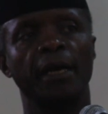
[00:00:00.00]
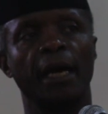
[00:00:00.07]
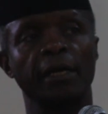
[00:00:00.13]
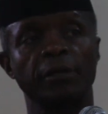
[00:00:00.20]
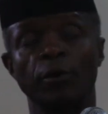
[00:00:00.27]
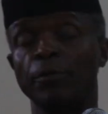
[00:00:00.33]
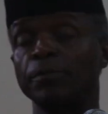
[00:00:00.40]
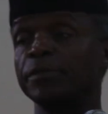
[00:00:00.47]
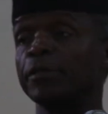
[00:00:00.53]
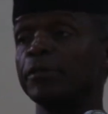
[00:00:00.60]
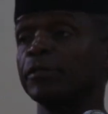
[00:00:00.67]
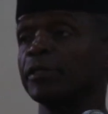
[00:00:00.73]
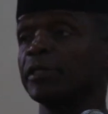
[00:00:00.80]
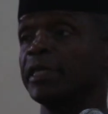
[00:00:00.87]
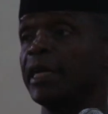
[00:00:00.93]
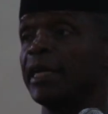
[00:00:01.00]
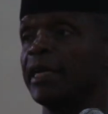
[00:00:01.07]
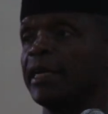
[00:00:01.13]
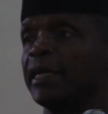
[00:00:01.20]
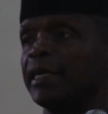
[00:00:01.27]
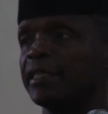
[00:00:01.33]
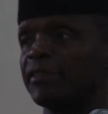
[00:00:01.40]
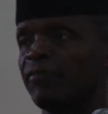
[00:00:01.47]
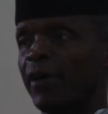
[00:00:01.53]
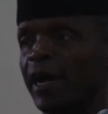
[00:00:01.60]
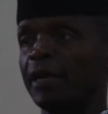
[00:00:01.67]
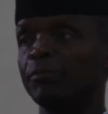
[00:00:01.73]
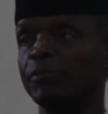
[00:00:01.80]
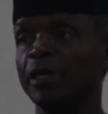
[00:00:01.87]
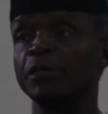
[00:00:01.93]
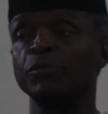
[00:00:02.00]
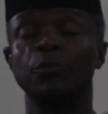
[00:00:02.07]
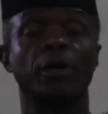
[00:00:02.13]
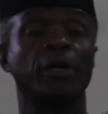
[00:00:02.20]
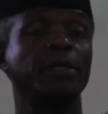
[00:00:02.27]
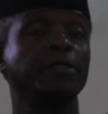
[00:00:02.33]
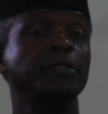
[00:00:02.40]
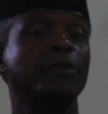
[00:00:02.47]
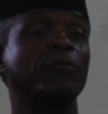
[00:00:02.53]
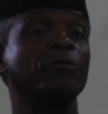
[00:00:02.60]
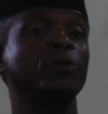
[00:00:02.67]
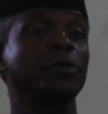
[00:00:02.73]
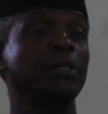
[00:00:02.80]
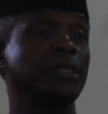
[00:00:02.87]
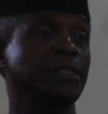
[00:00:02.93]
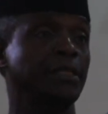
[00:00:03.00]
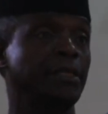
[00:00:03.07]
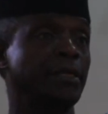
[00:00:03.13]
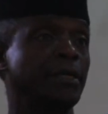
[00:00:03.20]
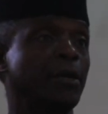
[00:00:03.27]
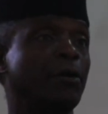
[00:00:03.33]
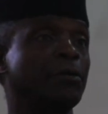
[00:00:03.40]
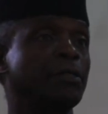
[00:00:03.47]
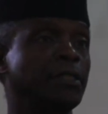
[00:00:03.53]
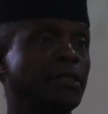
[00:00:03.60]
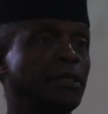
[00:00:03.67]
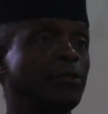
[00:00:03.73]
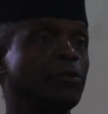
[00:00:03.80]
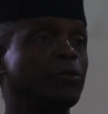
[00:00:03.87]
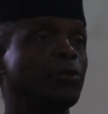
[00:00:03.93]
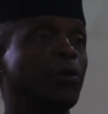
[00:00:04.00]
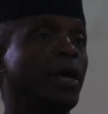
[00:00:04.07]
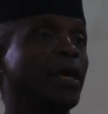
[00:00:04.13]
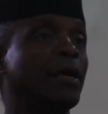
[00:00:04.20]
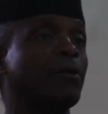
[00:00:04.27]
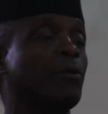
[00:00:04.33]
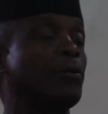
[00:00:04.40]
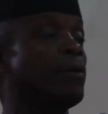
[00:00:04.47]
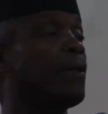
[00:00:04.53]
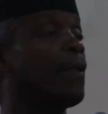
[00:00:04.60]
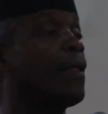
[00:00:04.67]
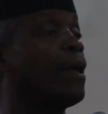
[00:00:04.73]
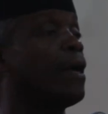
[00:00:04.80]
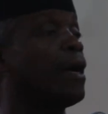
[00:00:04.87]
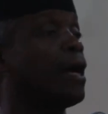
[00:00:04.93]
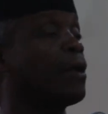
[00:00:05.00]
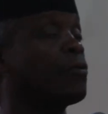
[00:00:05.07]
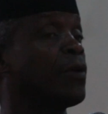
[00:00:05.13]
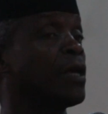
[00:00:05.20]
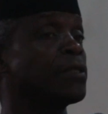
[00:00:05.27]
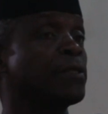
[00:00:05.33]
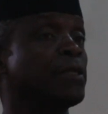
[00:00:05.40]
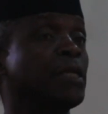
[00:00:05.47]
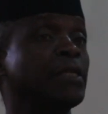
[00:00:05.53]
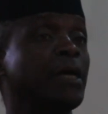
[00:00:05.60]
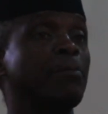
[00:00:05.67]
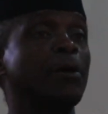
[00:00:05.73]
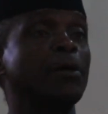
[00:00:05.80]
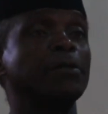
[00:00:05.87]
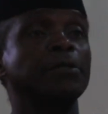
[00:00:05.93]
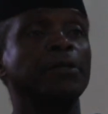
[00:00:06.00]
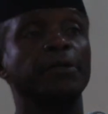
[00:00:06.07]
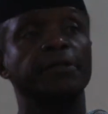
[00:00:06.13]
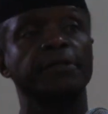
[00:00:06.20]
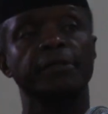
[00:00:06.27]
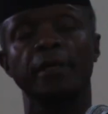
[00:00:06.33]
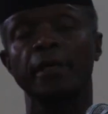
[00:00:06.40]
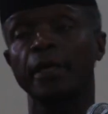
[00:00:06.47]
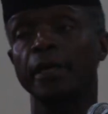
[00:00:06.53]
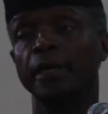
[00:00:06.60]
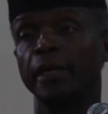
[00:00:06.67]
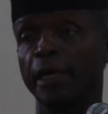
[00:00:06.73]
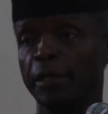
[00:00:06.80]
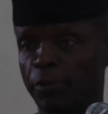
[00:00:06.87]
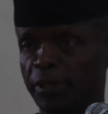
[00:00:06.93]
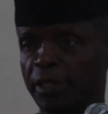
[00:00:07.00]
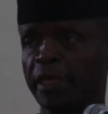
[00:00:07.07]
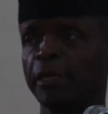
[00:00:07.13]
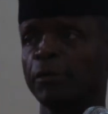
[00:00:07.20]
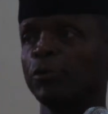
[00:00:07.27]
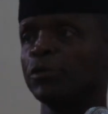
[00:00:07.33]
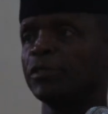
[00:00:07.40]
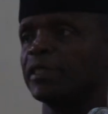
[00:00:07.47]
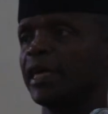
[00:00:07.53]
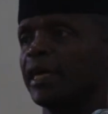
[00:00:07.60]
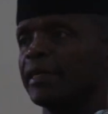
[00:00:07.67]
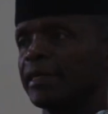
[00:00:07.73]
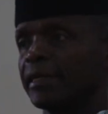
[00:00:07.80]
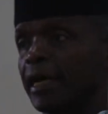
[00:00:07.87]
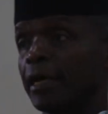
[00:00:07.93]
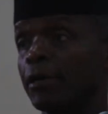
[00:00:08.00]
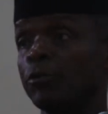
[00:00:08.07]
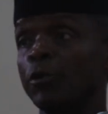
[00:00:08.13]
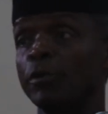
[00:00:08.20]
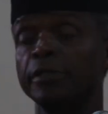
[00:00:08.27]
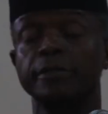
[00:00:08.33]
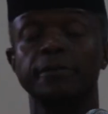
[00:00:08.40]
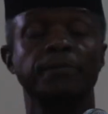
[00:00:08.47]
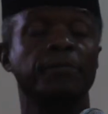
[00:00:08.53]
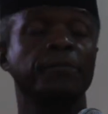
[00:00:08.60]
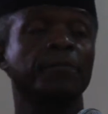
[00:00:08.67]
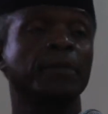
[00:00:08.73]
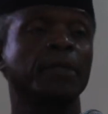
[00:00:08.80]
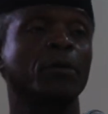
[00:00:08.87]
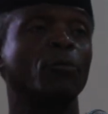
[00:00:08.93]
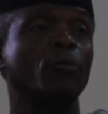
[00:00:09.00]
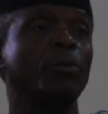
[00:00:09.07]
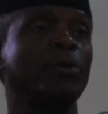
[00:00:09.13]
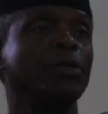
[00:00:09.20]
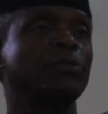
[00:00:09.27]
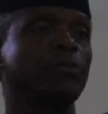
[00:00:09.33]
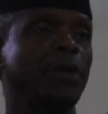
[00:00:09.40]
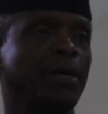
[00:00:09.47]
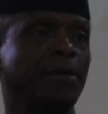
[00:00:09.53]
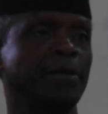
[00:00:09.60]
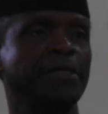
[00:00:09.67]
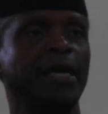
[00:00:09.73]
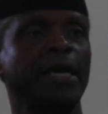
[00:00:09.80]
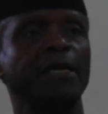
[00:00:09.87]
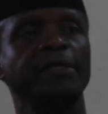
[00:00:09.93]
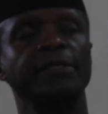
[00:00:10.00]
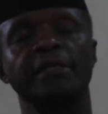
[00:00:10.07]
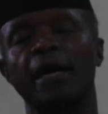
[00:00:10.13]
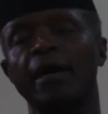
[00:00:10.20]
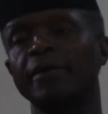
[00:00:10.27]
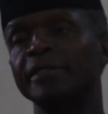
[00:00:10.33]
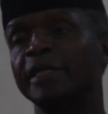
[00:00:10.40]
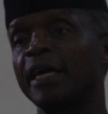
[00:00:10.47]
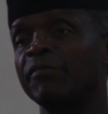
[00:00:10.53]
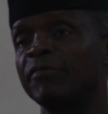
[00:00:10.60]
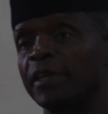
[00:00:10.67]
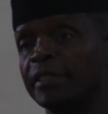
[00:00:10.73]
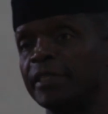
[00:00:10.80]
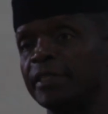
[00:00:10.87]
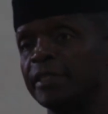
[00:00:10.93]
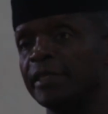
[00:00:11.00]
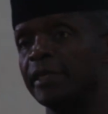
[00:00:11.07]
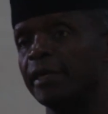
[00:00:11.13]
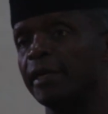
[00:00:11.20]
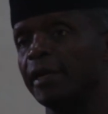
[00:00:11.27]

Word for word: And up till today, his vibrant words of unity continue to echo and resonate amongst us. It was he who said, and I quote, we must recognize our diversity